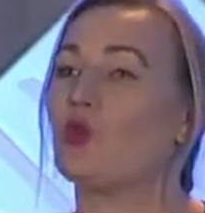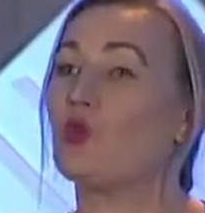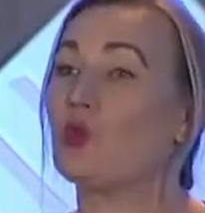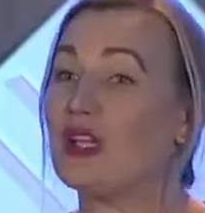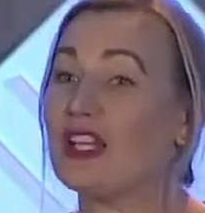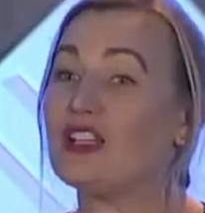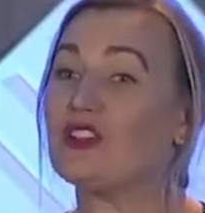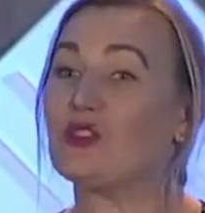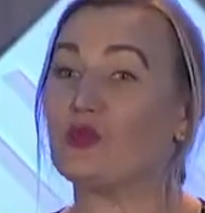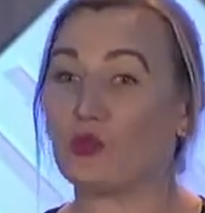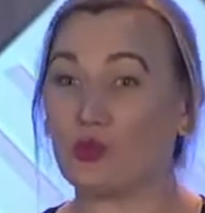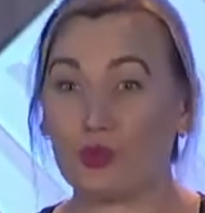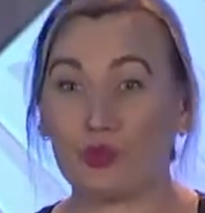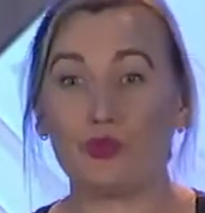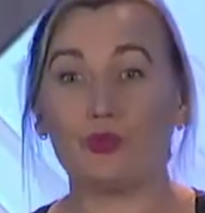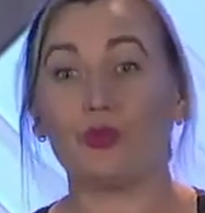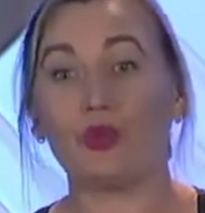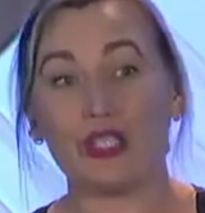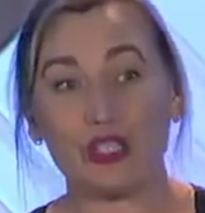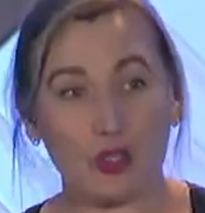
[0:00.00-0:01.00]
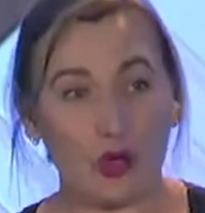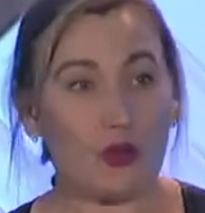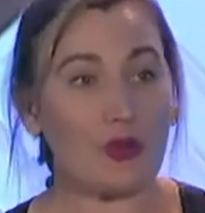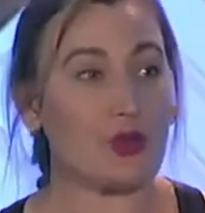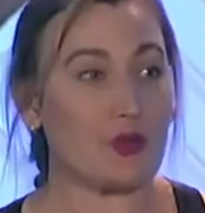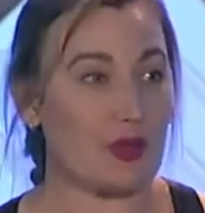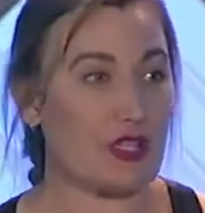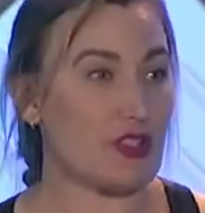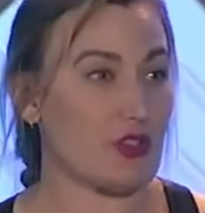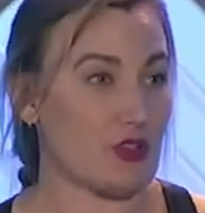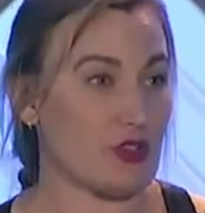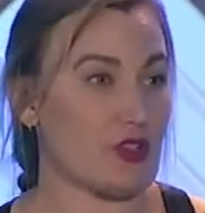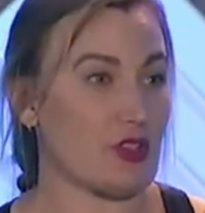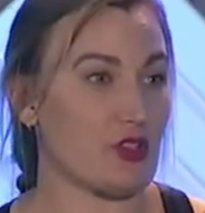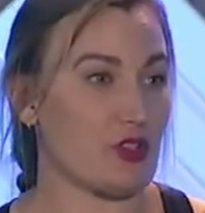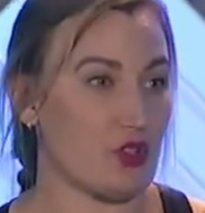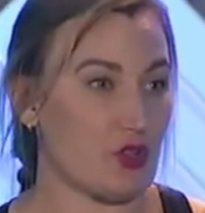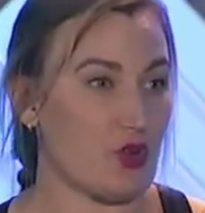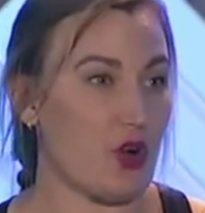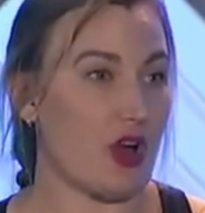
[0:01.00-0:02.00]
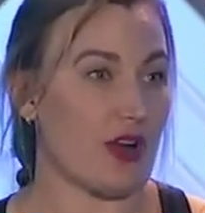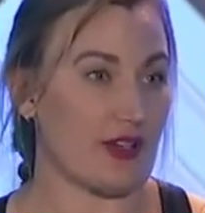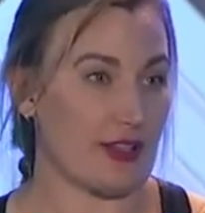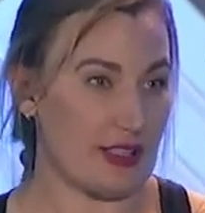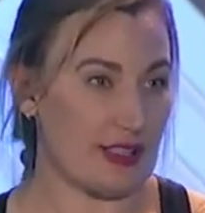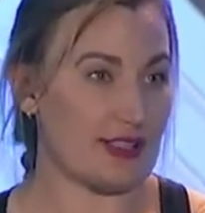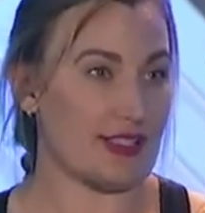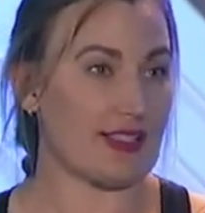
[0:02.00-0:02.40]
we know the research is strong because